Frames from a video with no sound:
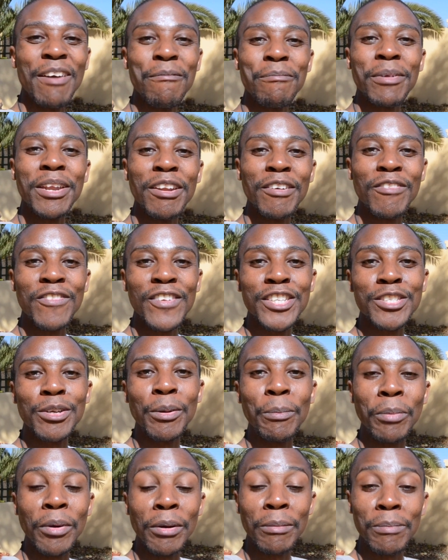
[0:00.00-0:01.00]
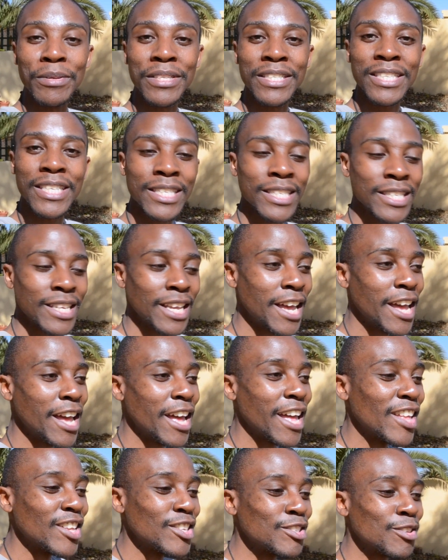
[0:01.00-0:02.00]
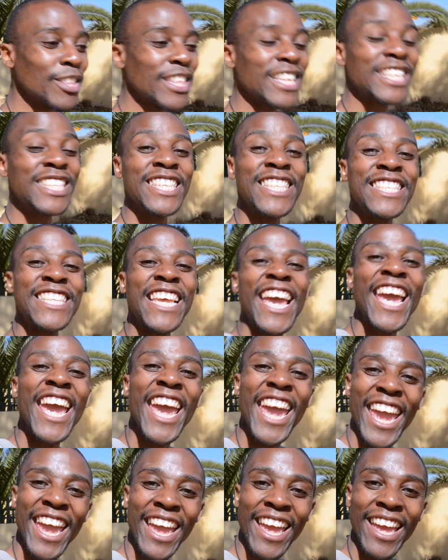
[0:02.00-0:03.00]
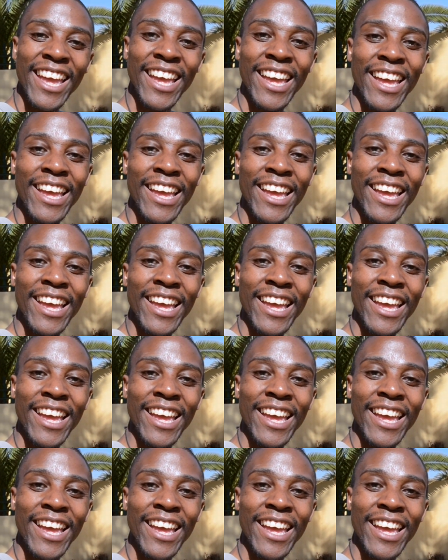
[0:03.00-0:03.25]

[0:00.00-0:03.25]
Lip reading: beneficial purposes. So this is hay